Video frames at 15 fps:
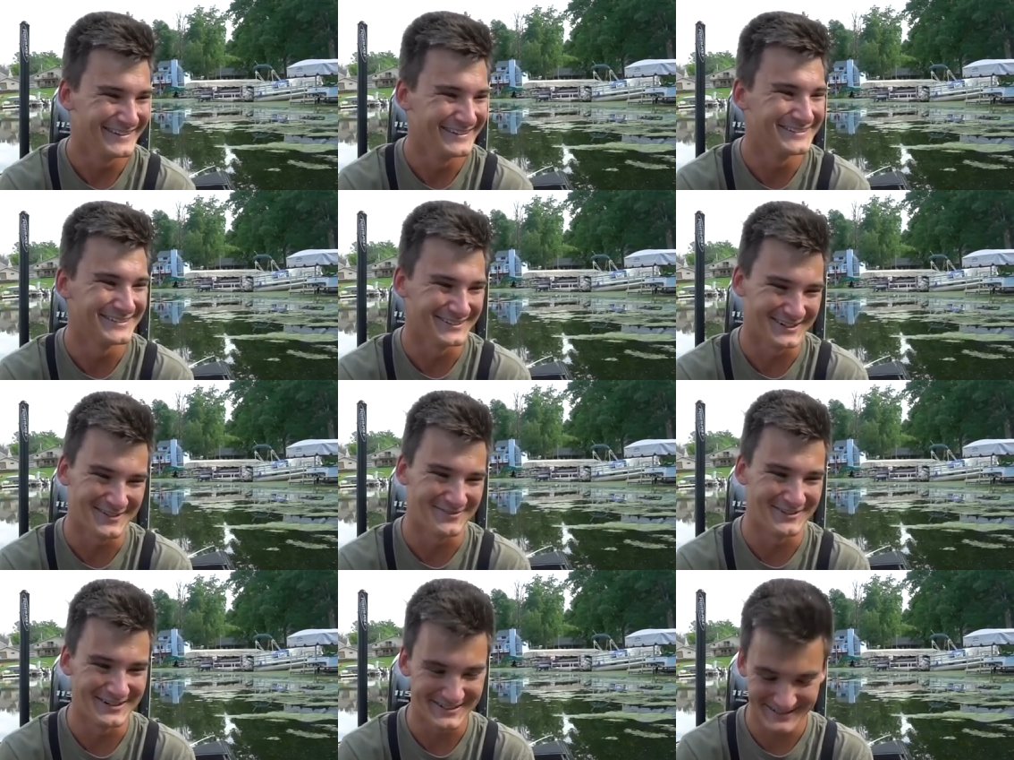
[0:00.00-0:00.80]
His
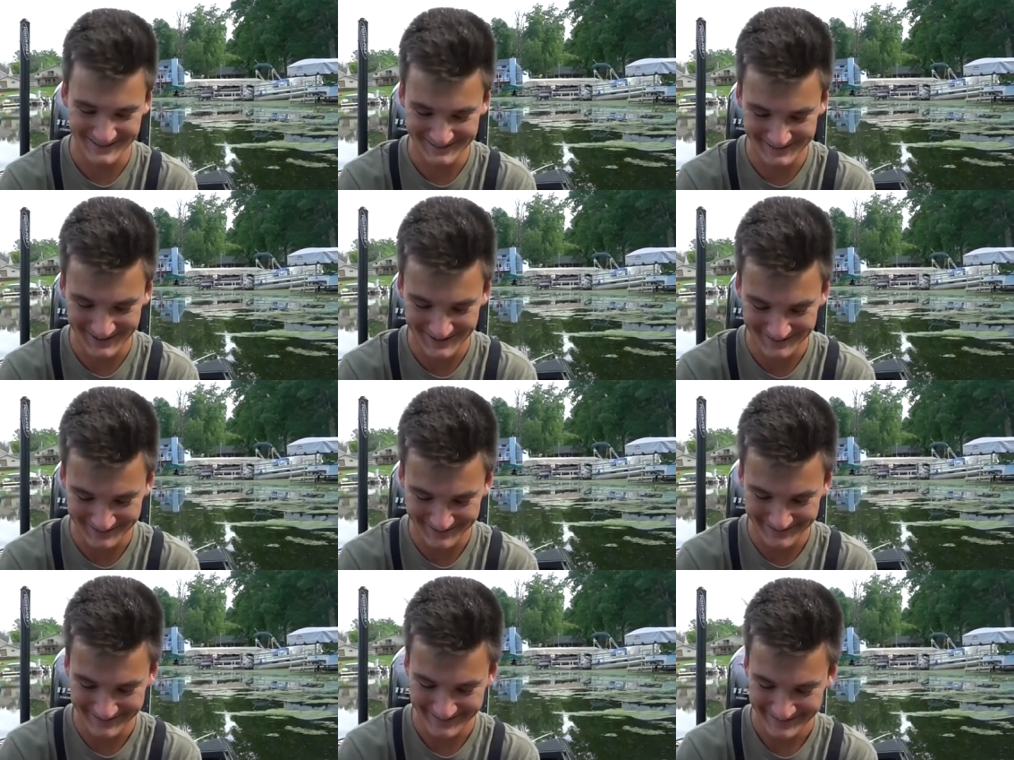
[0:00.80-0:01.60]
hookup ratio is
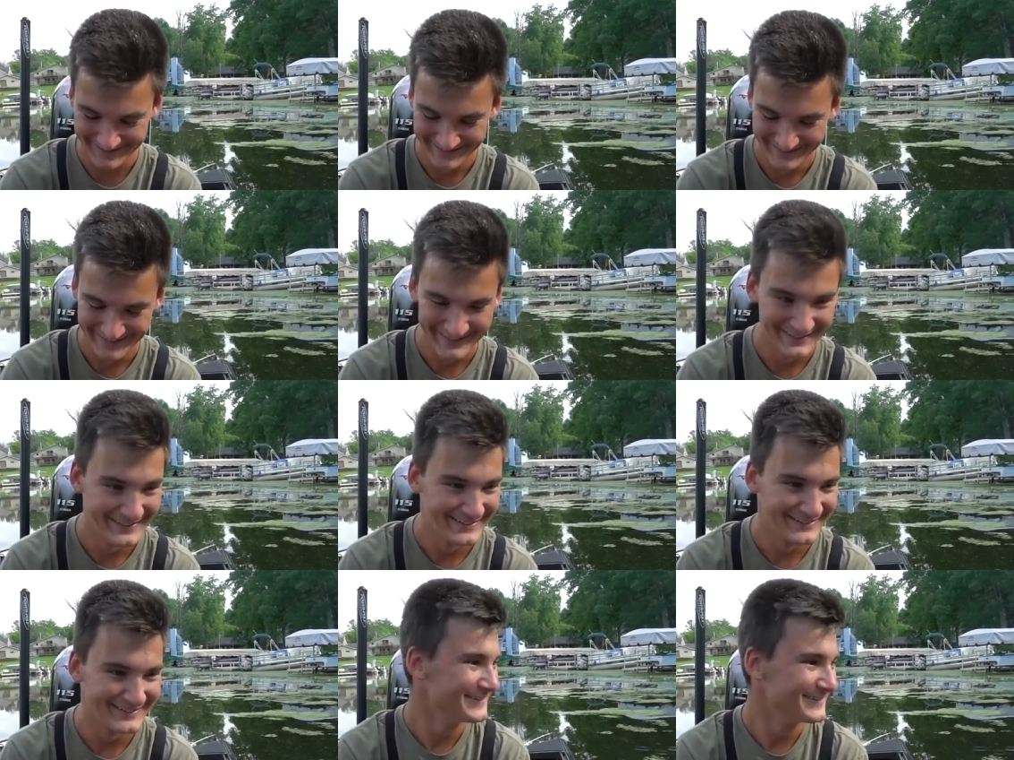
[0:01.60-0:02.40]
awful.
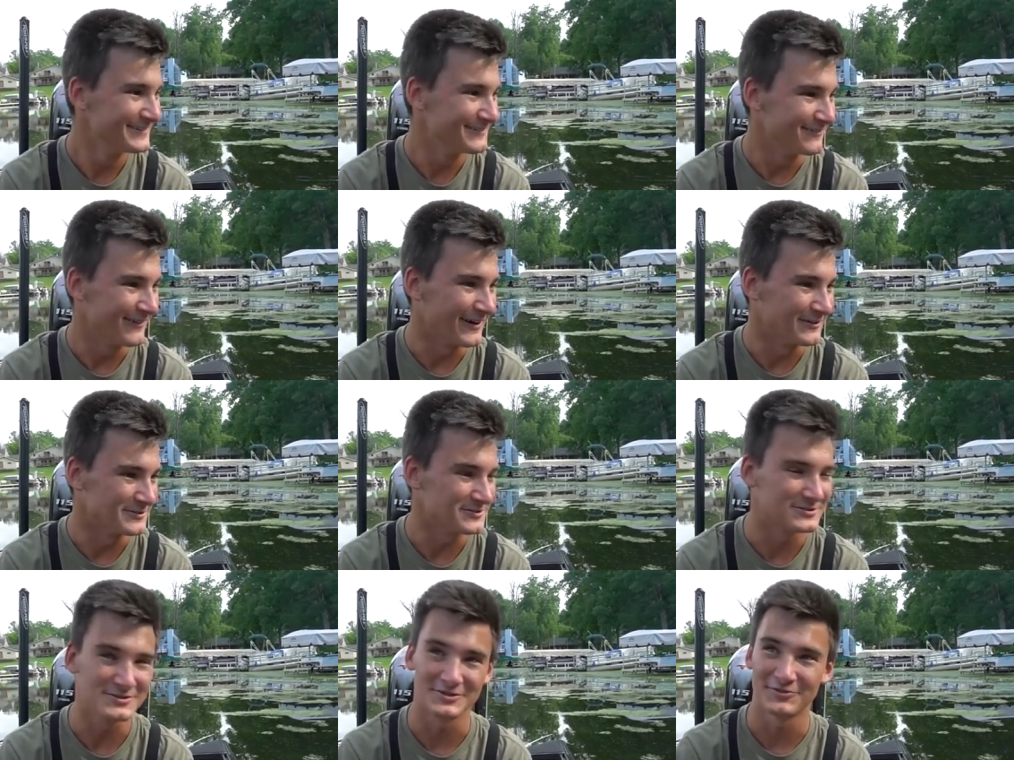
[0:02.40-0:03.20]
Wow,
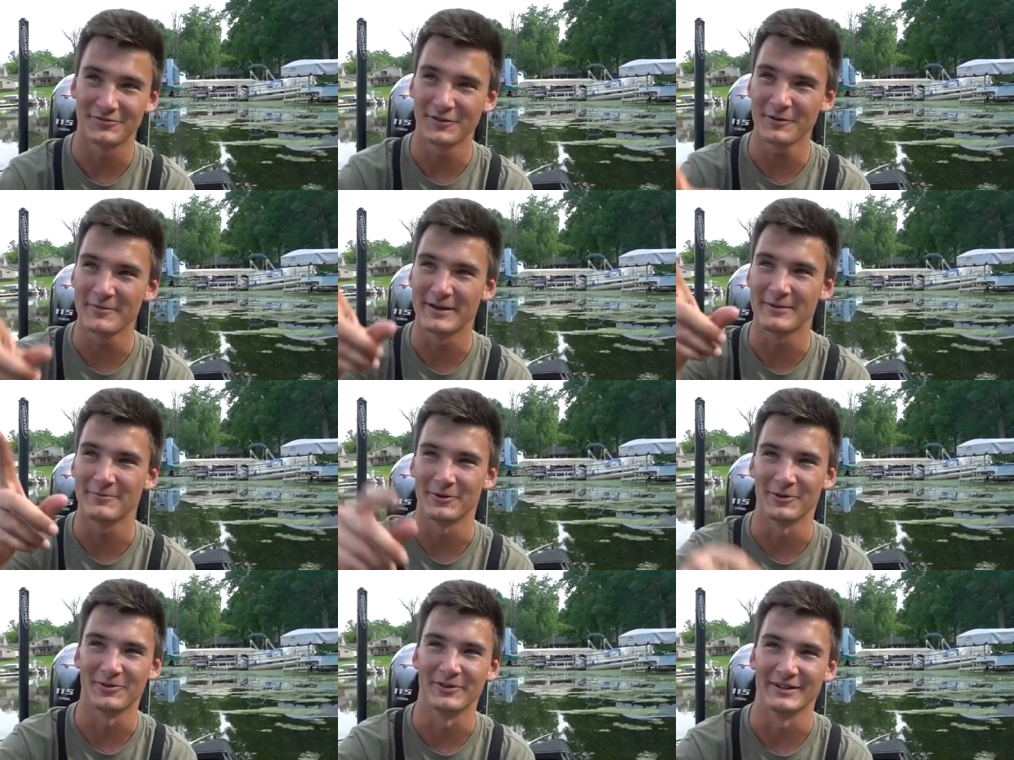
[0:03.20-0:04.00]
just just film him
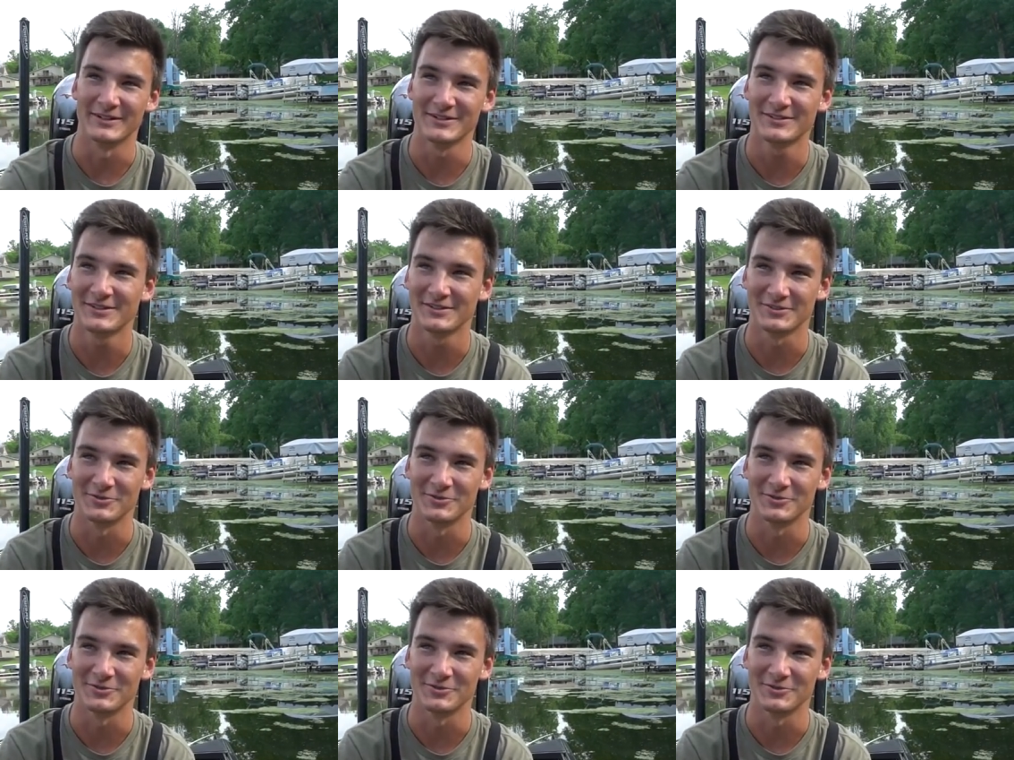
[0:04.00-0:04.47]
real quick. Just his